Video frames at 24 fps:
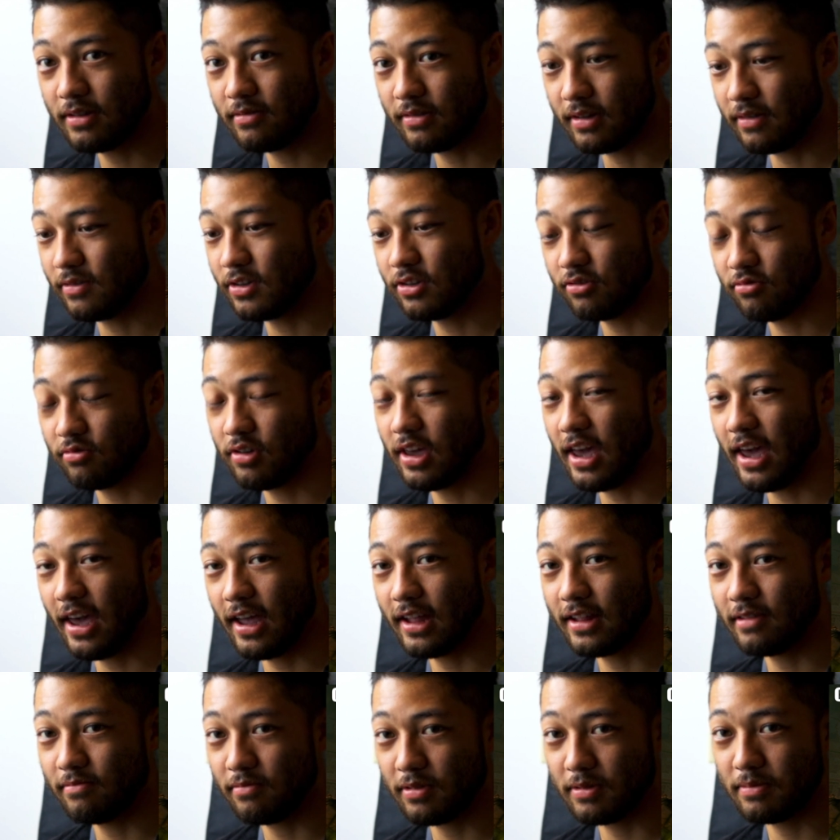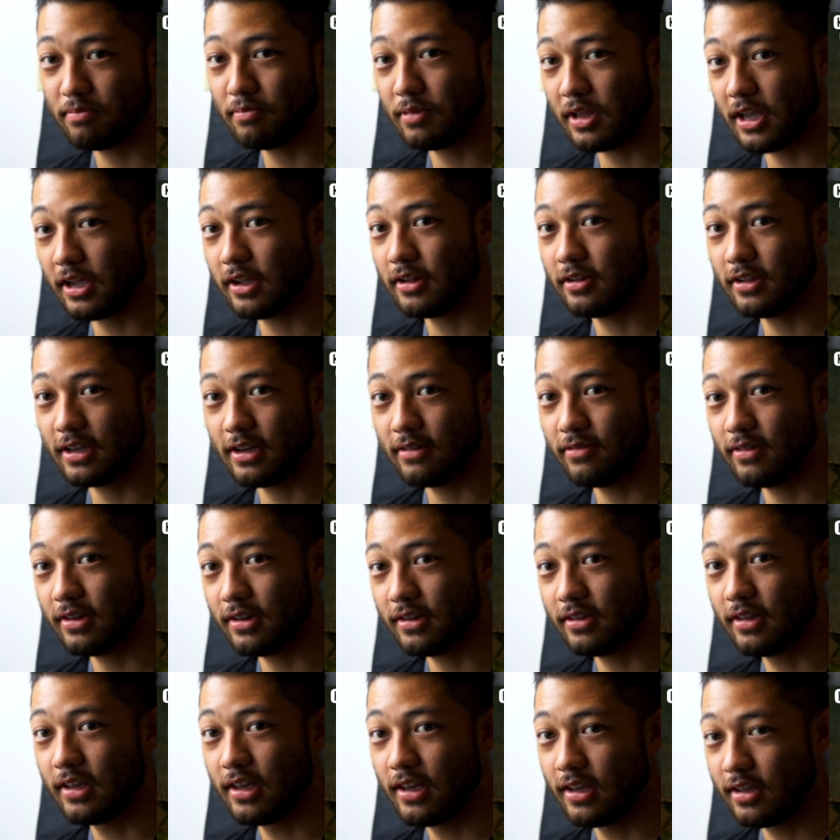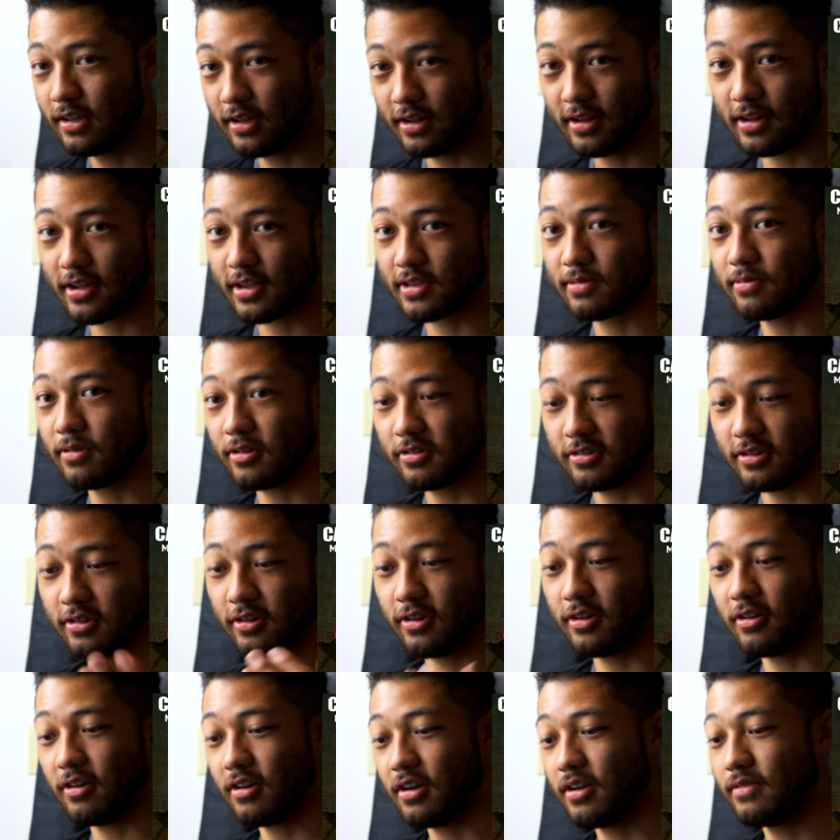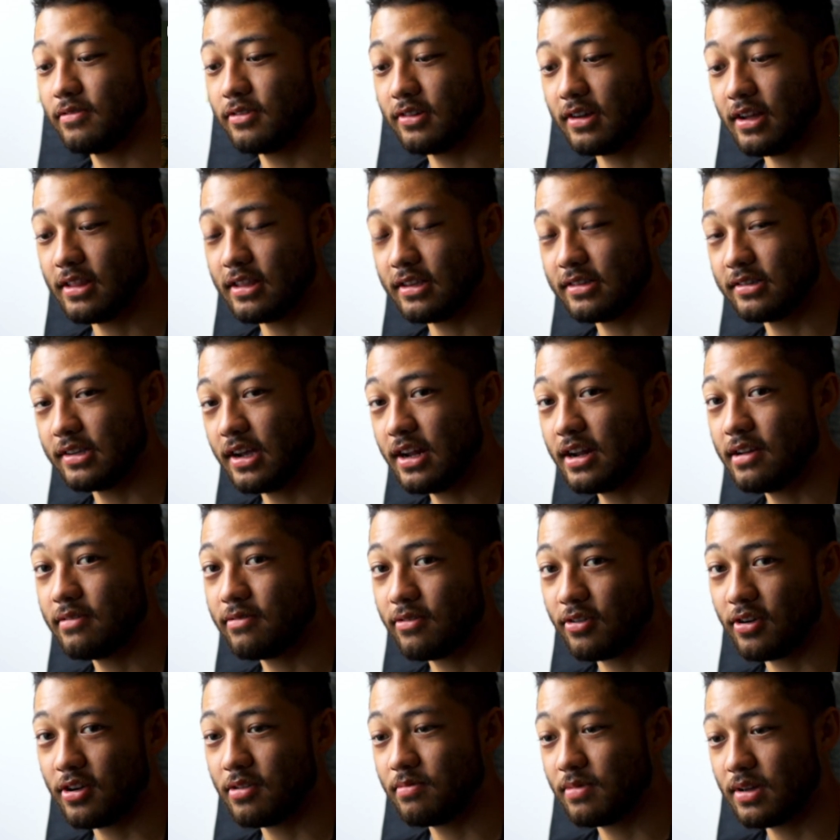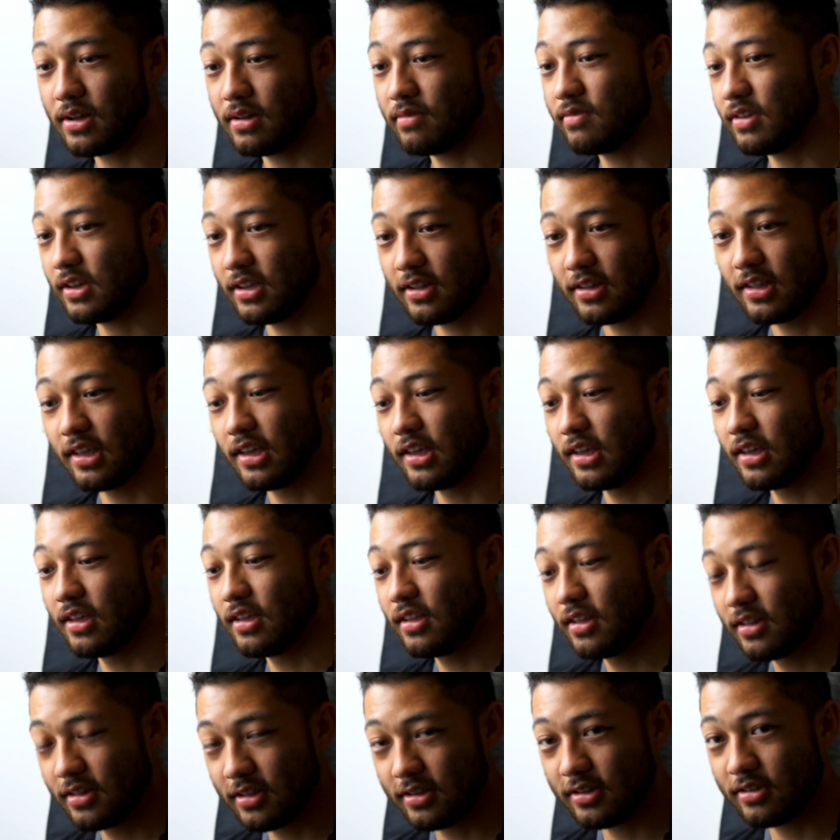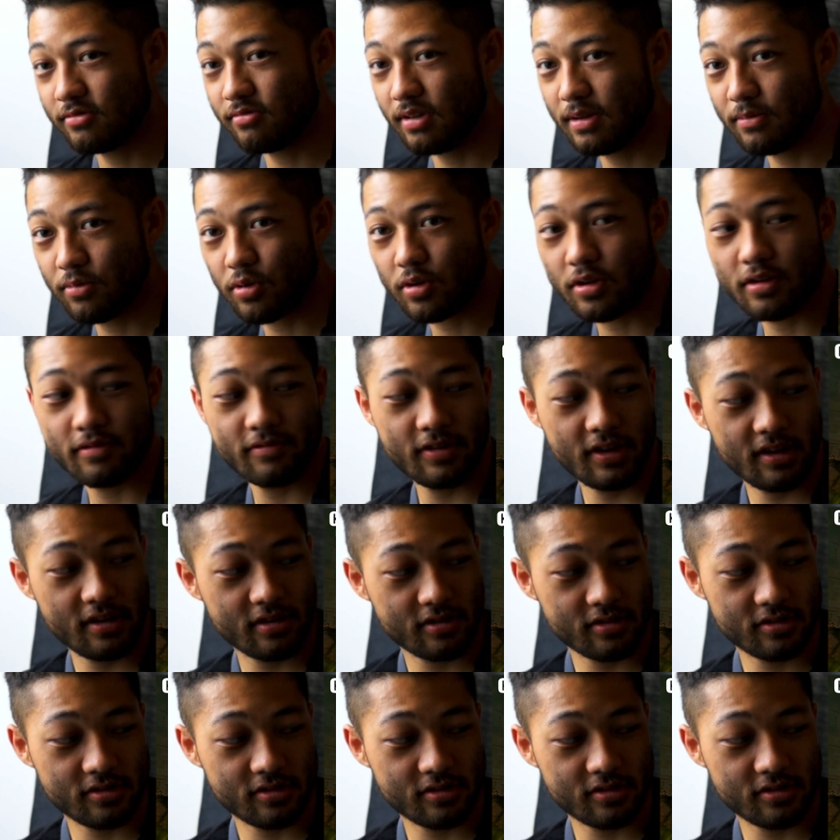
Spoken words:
I mean, you can be playing TV and an Xbox in your car if you got the setup for it, but I mean, this is way more convenient.